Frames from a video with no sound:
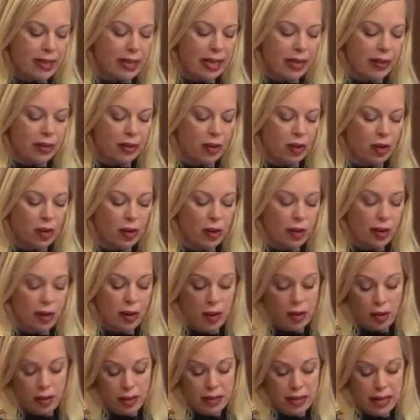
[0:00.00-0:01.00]

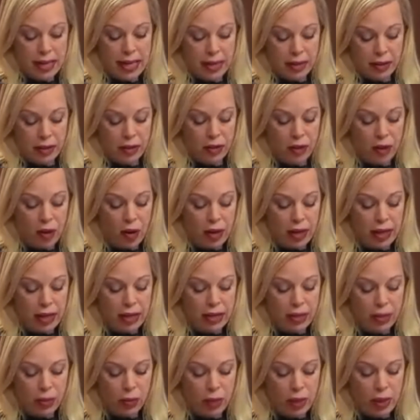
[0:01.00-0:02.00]
Senator
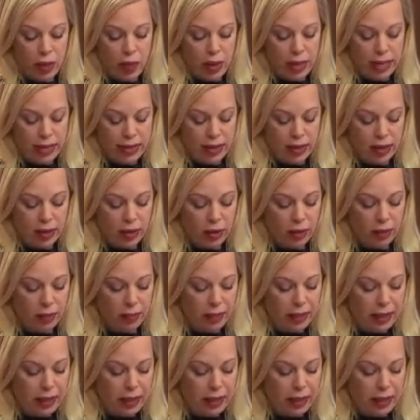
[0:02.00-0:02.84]
Arnott 3 weeks ago.